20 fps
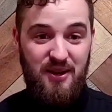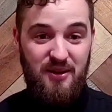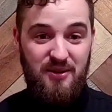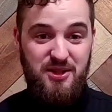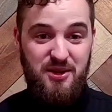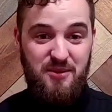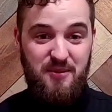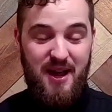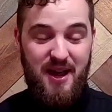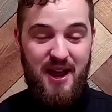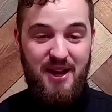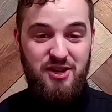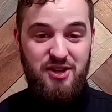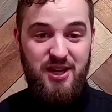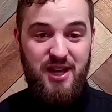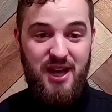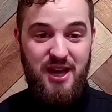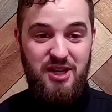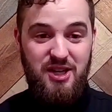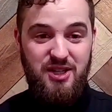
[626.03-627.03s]
So my
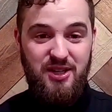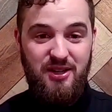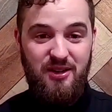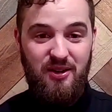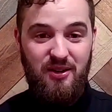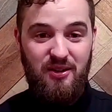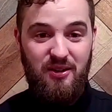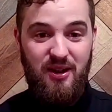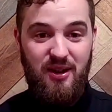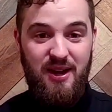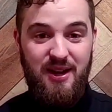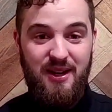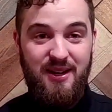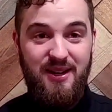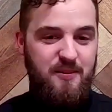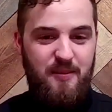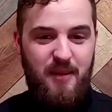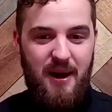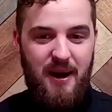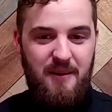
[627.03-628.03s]
education looked like
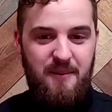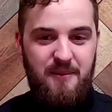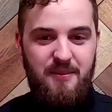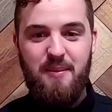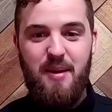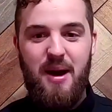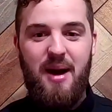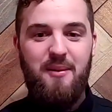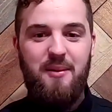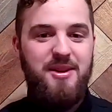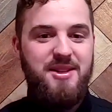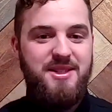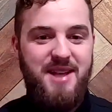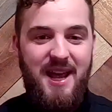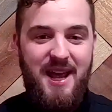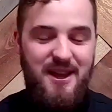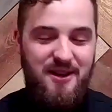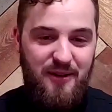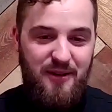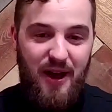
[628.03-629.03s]
my mom would say,
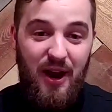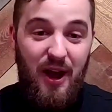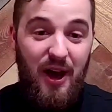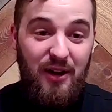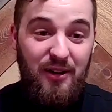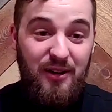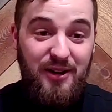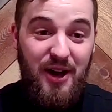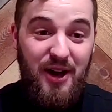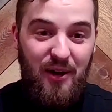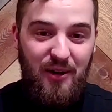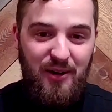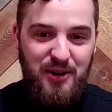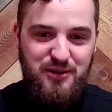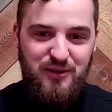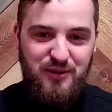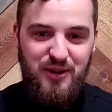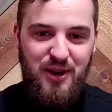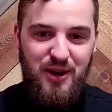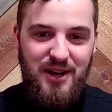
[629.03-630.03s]
hey, you got $100
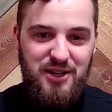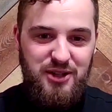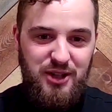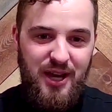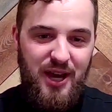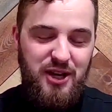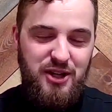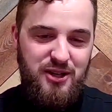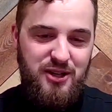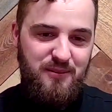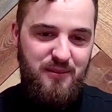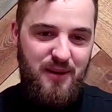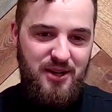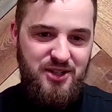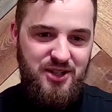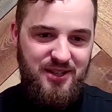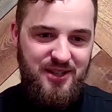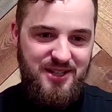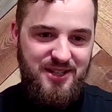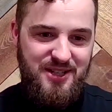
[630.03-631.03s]
for your education
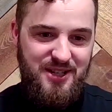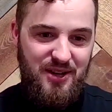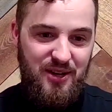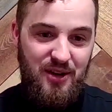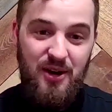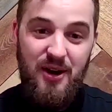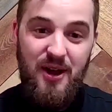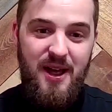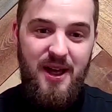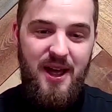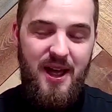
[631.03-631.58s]
budget this year.